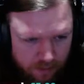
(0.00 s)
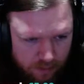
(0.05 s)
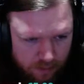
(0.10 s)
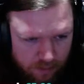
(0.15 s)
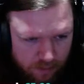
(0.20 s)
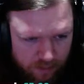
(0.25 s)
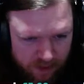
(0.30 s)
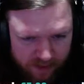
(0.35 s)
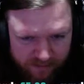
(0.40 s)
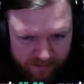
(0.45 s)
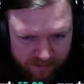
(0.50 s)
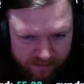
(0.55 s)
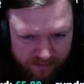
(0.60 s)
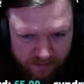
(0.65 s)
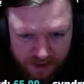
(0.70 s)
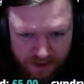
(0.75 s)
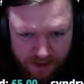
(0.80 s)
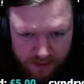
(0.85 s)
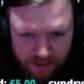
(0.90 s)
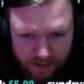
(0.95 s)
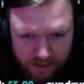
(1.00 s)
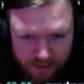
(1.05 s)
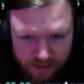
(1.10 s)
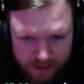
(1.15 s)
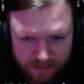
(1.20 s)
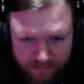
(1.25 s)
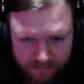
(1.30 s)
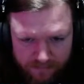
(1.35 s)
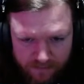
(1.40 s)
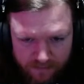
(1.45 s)
Buy from New Zealand and
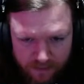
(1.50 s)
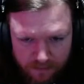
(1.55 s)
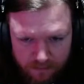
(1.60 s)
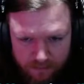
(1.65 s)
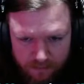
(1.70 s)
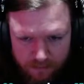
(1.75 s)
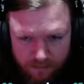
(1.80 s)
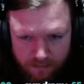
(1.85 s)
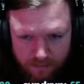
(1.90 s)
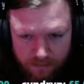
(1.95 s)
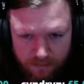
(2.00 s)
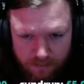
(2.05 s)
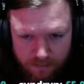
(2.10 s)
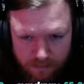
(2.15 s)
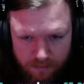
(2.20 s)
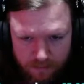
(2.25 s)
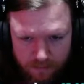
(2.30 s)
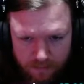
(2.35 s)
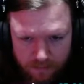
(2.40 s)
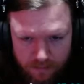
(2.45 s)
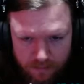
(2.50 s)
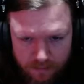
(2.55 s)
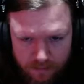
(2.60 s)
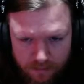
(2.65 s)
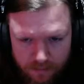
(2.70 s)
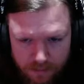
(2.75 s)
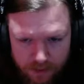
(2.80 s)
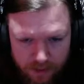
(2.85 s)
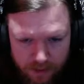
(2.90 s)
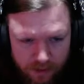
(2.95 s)
not from...
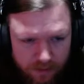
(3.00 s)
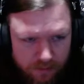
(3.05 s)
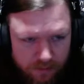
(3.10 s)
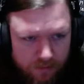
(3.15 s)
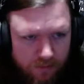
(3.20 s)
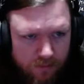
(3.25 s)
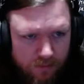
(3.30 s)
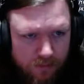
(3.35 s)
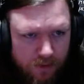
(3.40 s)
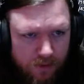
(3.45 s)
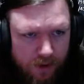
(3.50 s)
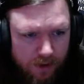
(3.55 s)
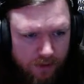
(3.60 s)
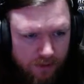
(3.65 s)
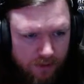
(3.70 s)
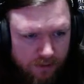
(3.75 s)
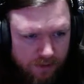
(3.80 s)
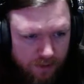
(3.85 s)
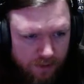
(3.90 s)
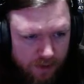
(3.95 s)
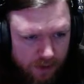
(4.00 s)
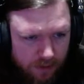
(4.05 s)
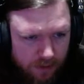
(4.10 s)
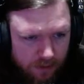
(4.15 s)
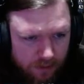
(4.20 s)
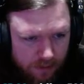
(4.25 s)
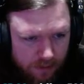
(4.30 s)
Oh no, they are as well.